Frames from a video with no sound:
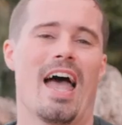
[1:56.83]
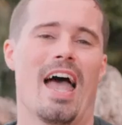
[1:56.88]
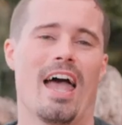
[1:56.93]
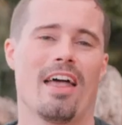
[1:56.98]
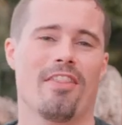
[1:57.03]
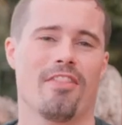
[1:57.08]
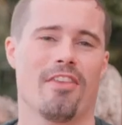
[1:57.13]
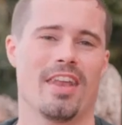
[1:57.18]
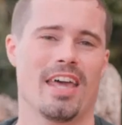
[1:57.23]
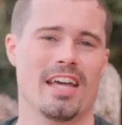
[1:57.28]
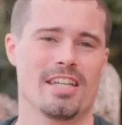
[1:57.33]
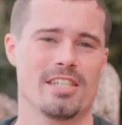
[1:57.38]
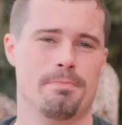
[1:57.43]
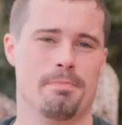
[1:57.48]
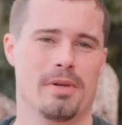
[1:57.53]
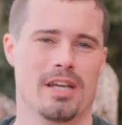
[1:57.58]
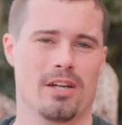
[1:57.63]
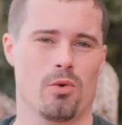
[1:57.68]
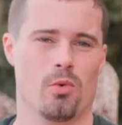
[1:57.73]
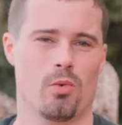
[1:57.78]
And the
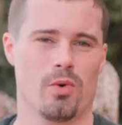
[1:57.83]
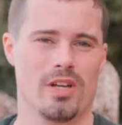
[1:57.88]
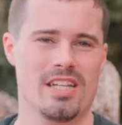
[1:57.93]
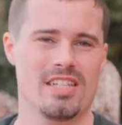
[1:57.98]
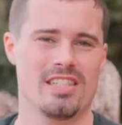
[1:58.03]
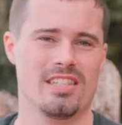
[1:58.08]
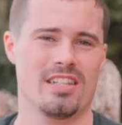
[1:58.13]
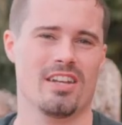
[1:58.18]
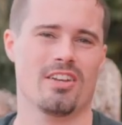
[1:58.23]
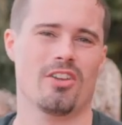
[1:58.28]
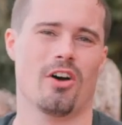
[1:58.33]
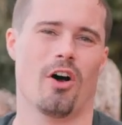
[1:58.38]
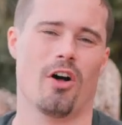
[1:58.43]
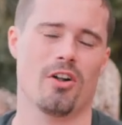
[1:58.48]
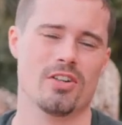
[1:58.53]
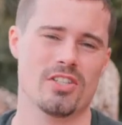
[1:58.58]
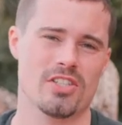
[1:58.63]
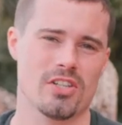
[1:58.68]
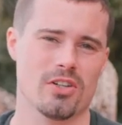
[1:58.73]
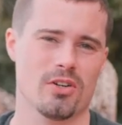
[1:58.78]
next big reason, and
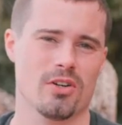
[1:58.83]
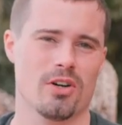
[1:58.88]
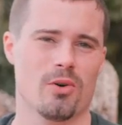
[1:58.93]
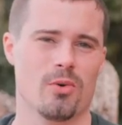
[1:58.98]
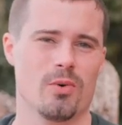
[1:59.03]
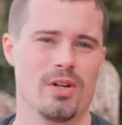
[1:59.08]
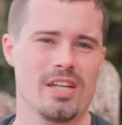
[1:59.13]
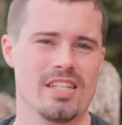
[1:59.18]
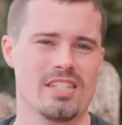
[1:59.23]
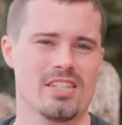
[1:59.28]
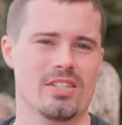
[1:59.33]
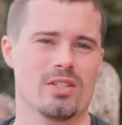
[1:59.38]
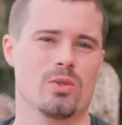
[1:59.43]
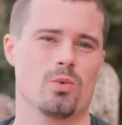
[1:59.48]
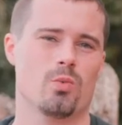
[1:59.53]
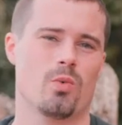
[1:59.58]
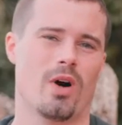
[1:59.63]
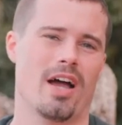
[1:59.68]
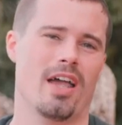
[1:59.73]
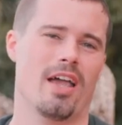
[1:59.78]
also a
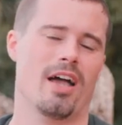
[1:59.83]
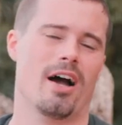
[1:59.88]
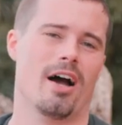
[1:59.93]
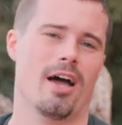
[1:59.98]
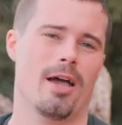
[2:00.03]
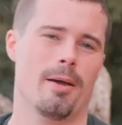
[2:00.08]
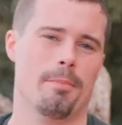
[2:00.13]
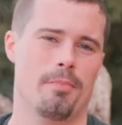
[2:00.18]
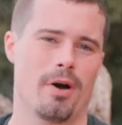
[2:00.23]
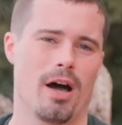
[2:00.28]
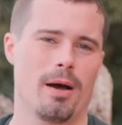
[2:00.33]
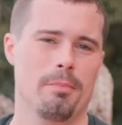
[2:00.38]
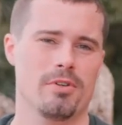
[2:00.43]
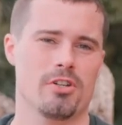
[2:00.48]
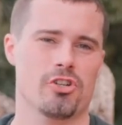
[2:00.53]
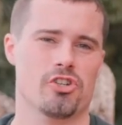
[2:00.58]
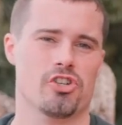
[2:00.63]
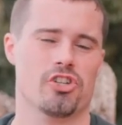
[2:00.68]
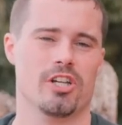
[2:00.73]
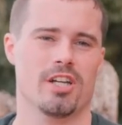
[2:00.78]
reason why I
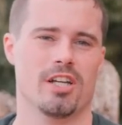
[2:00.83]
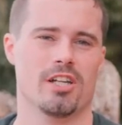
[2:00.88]
publish